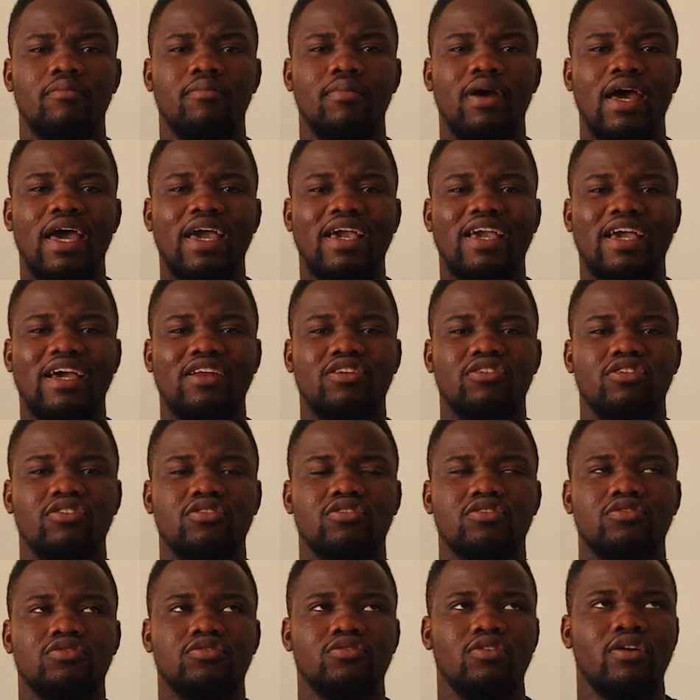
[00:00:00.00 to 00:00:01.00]
I
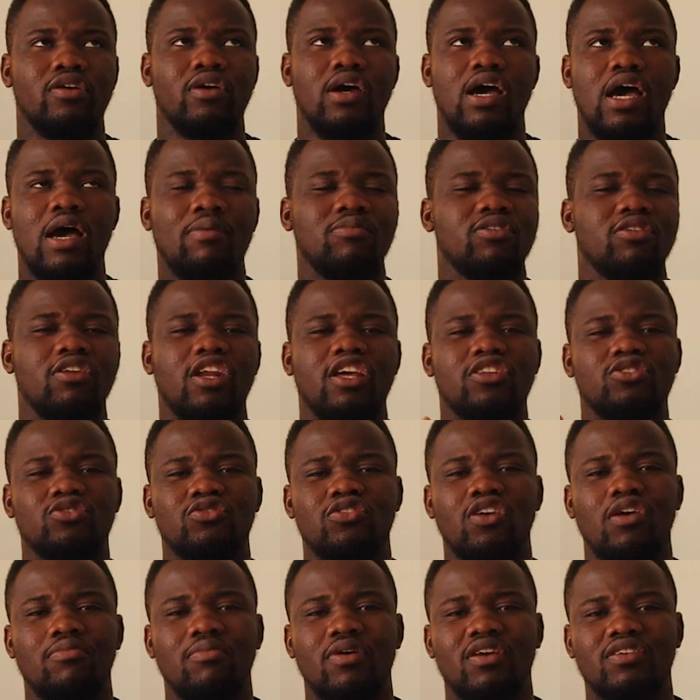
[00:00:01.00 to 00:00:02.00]
cannot, so I'm doing a
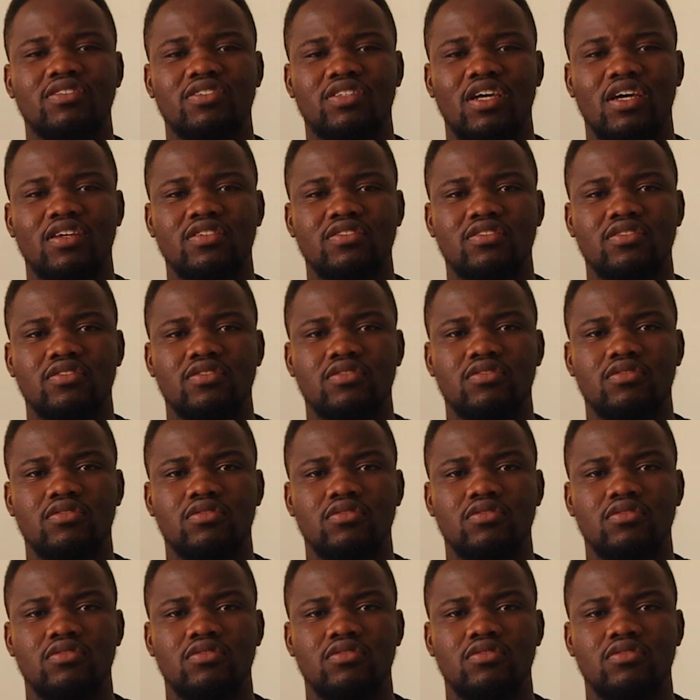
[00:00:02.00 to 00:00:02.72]
2-year masters.